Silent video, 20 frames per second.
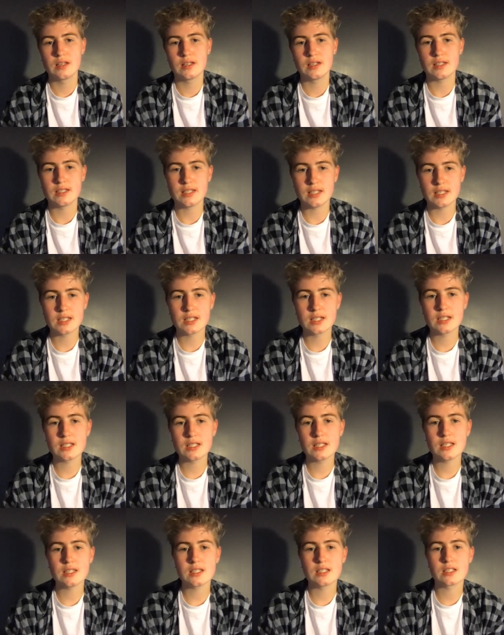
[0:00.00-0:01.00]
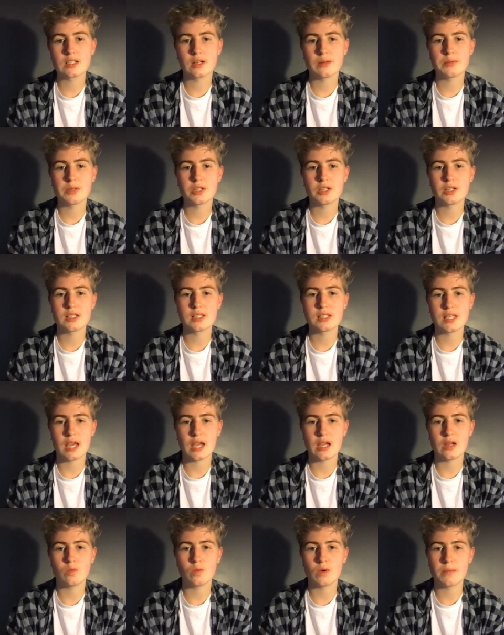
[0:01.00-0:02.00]
Additionally, the scripture is
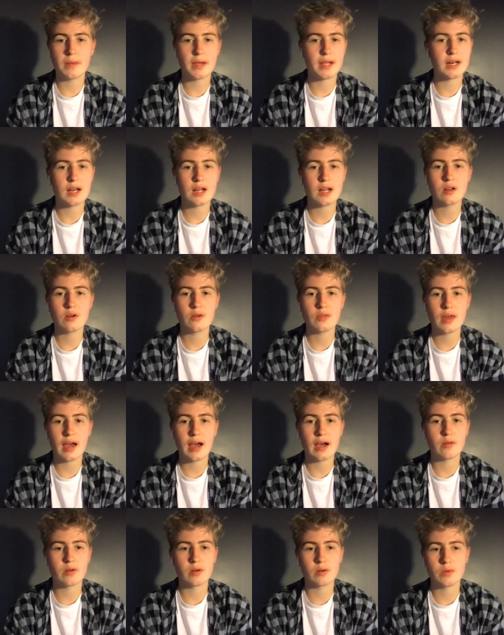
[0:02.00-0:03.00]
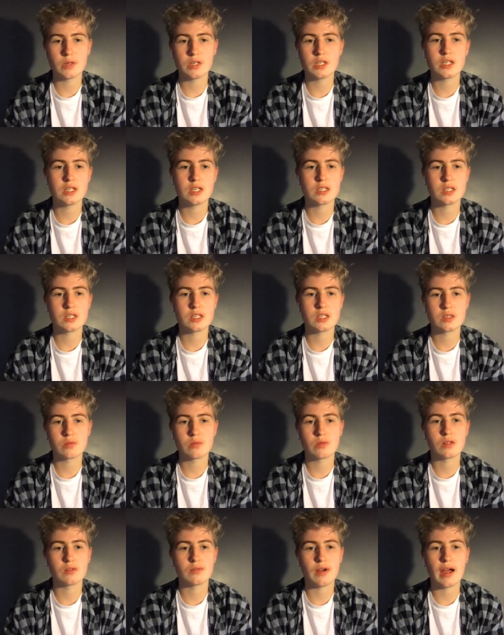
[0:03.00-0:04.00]
saying we may not know the hour when Jesus
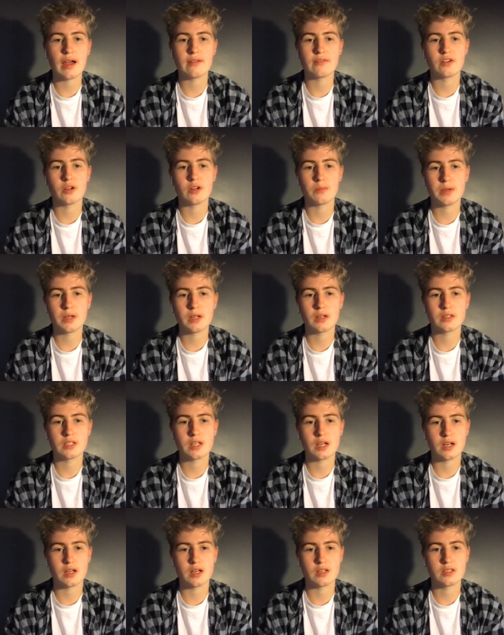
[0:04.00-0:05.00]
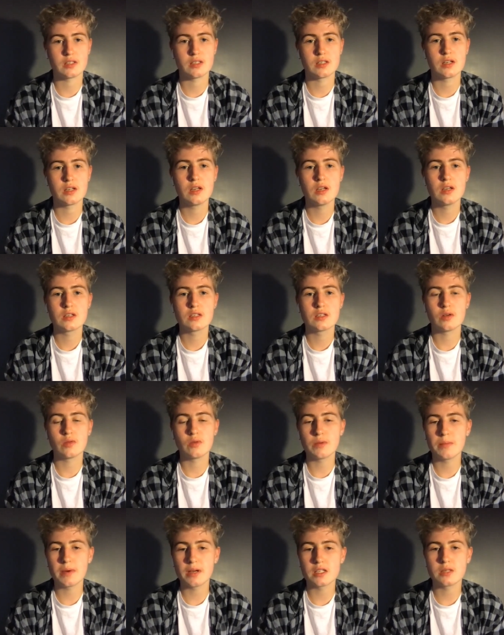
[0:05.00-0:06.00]
will arrive or appear to us, so
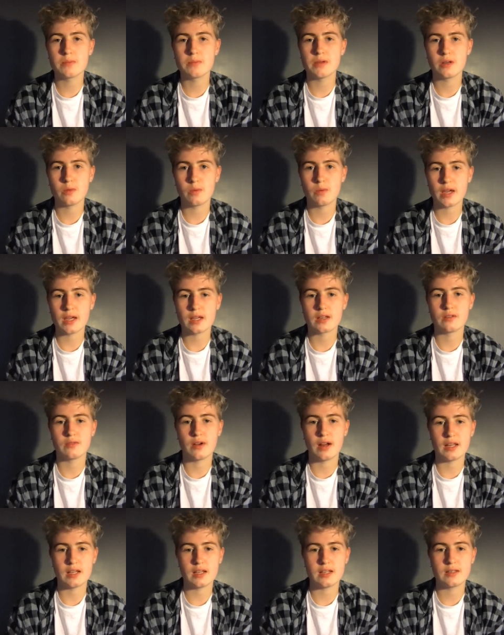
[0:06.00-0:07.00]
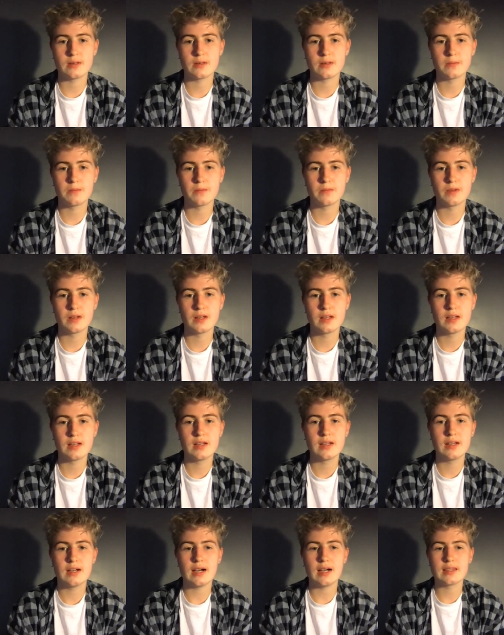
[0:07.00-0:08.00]
we must be awake and ready.
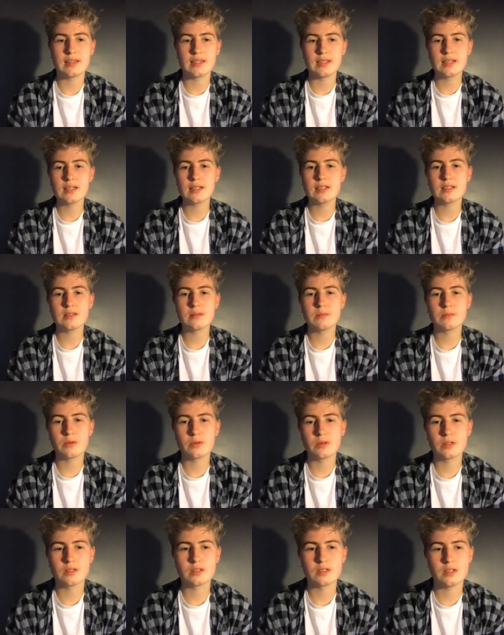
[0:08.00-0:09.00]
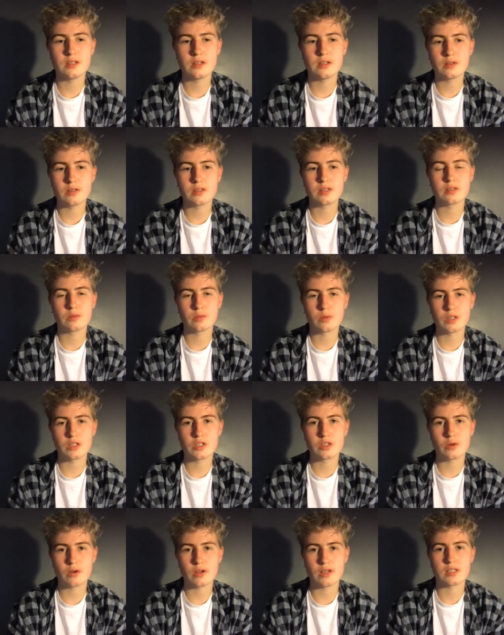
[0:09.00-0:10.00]
I think it is important to notice the word
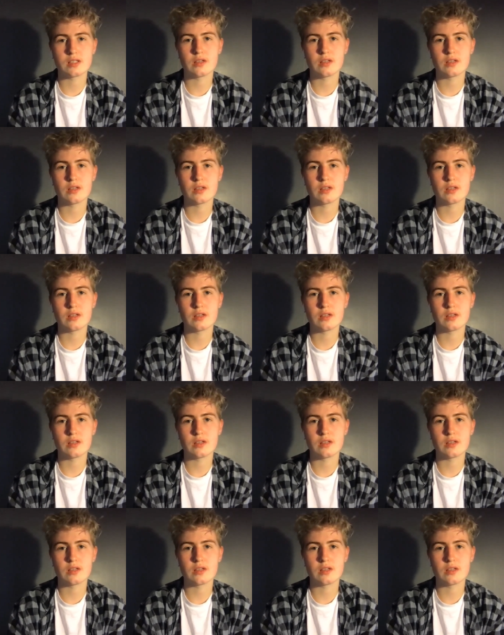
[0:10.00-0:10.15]
choice